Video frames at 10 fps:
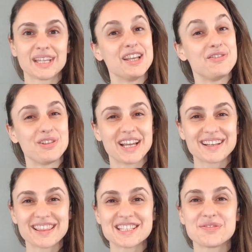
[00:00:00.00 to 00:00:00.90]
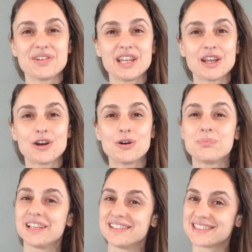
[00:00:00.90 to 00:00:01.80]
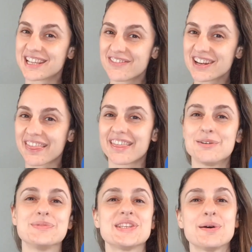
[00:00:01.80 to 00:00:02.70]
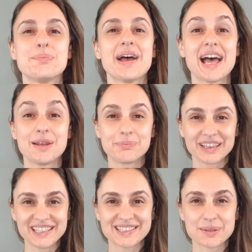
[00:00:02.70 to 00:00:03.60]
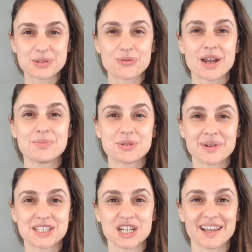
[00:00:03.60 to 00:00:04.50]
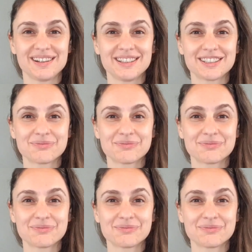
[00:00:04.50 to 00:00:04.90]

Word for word: If you liked this video, please give it a thumbs up and please subscribe to my channel.